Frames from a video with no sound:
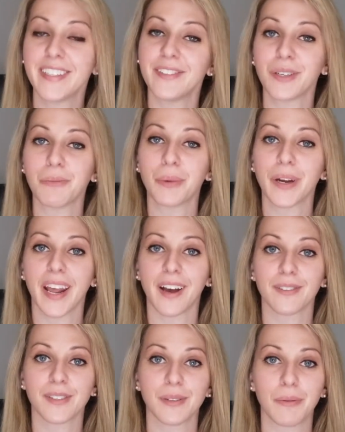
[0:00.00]
You can put
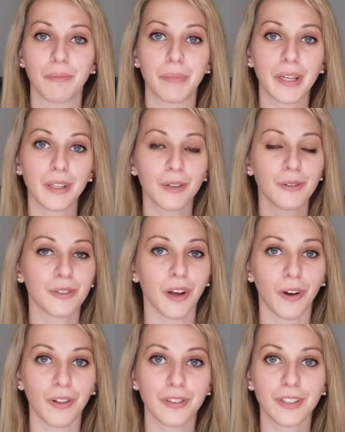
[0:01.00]
out some pillows
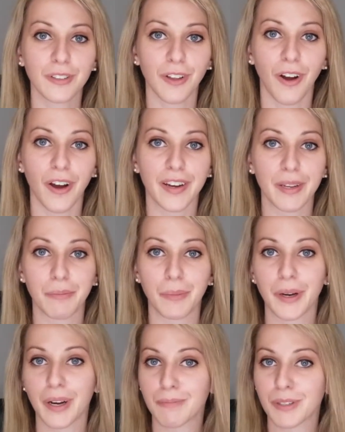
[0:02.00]
all on the lawn
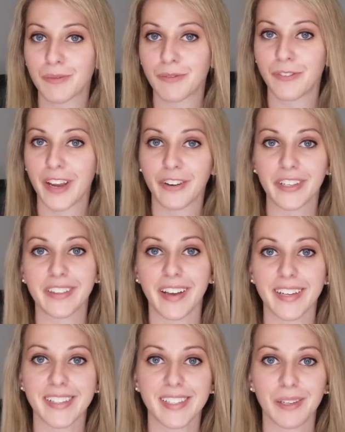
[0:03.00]
and put up some fairy
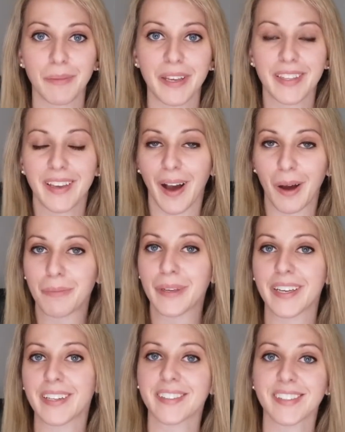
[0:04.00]
lights to make the
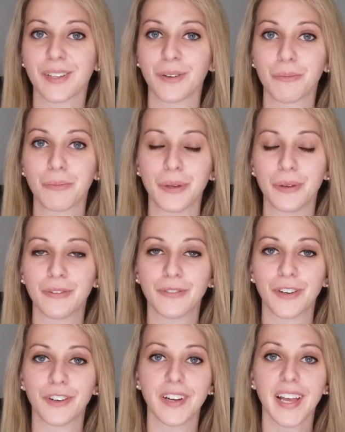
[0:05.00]
ambiance so
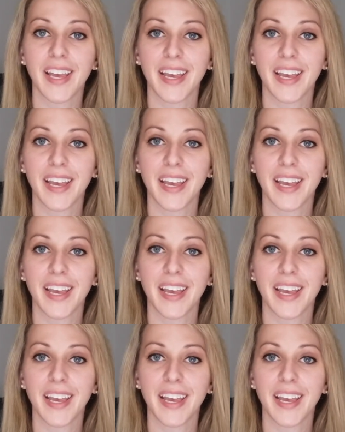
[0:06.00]
beautiful.